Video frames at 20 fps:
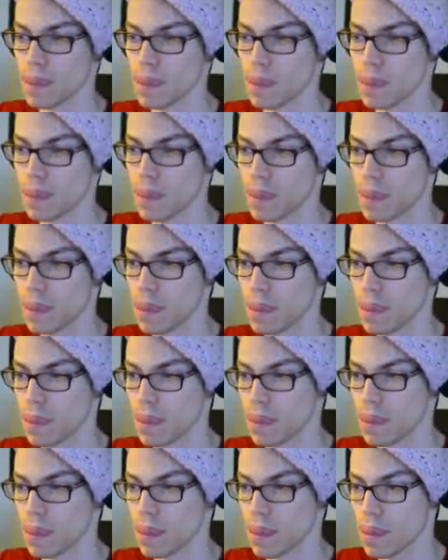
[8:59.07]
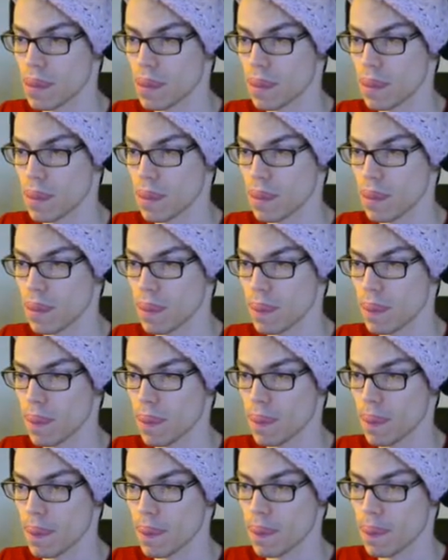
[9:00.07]

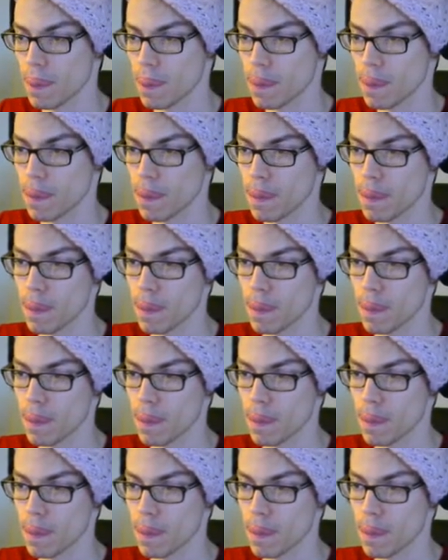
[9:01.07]
No one is speaking in this clip.